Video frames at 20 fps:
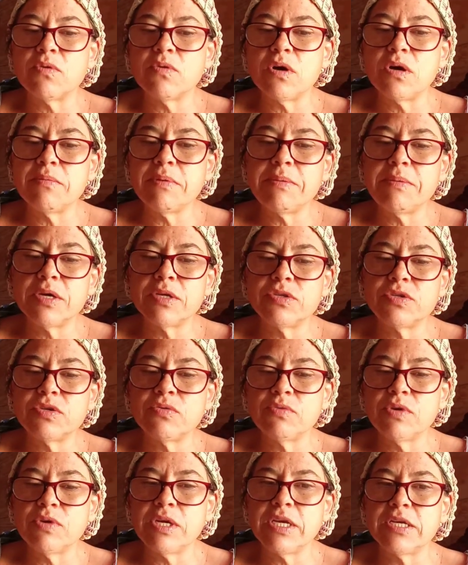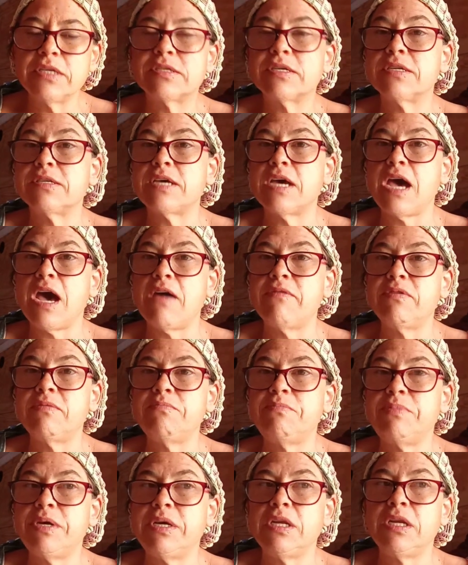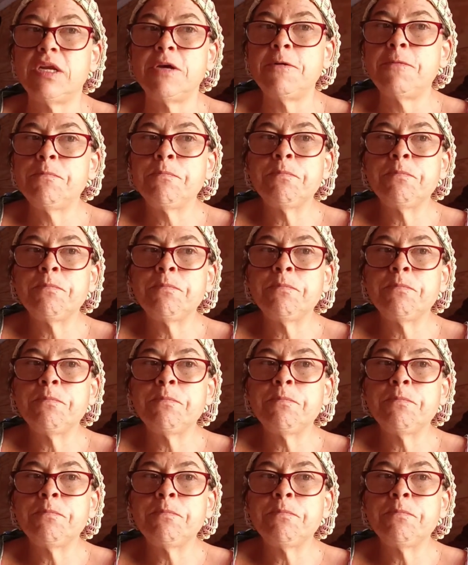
well, maybe I'll do readings because I haven't been